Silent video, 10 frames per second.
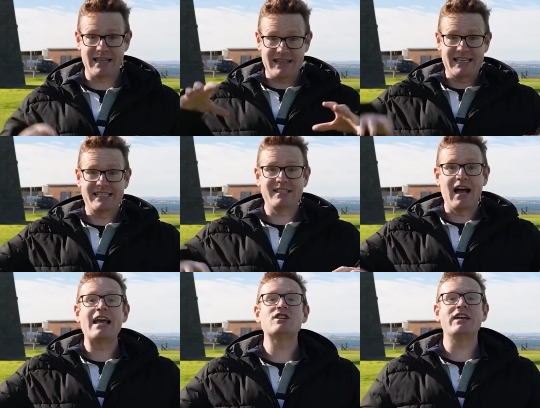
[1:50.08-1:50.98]
that this
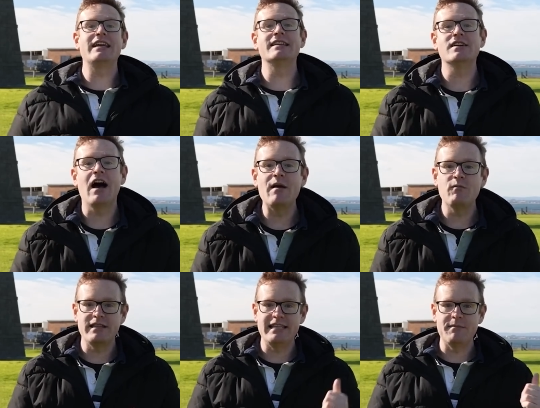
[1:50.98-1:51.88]
site shared the time
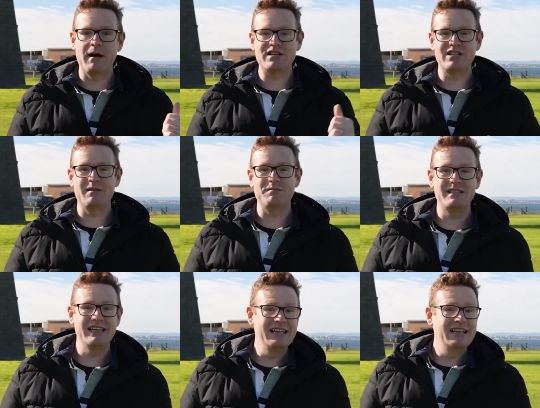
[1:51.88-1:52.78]
with nearby
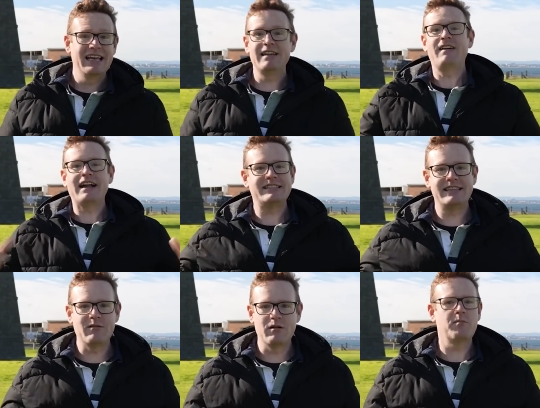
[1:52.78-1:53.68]
ships. In fact,
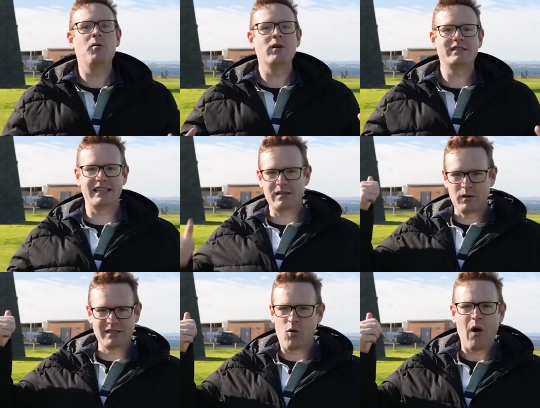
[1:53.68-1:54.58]
there were reports that this
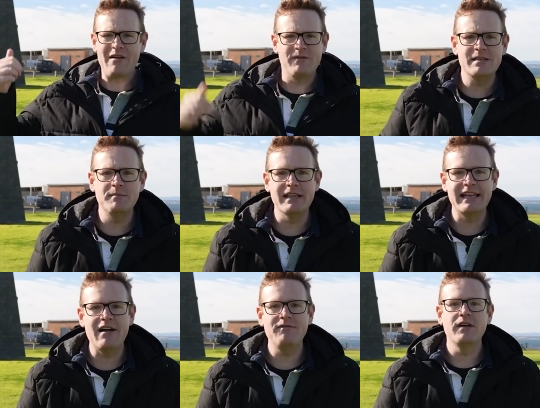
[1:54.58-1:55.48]
wasn't quite visible
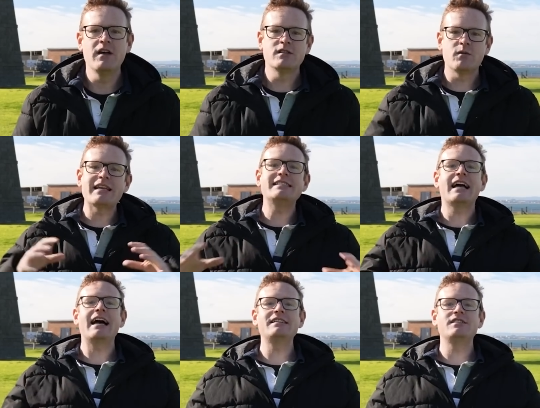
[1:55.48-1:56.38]
enough, so what they
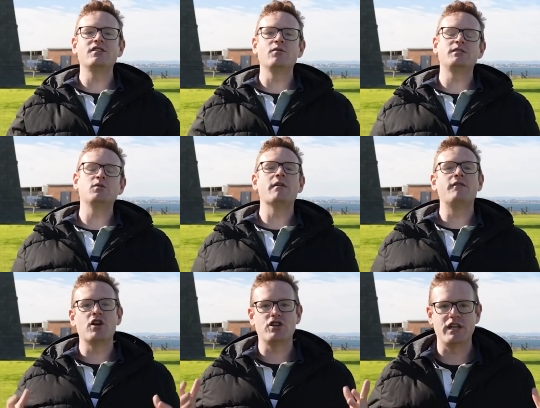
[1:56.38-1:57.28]
started to do was do a
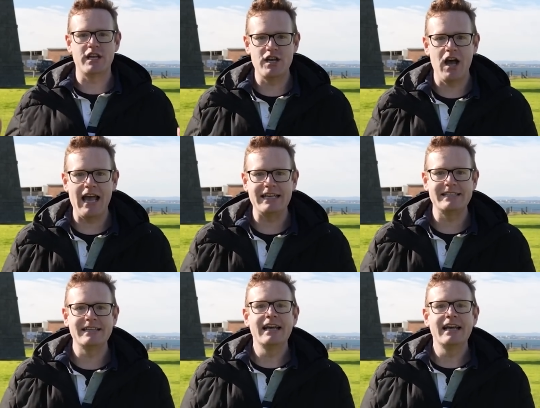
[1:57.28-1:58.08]
version at night.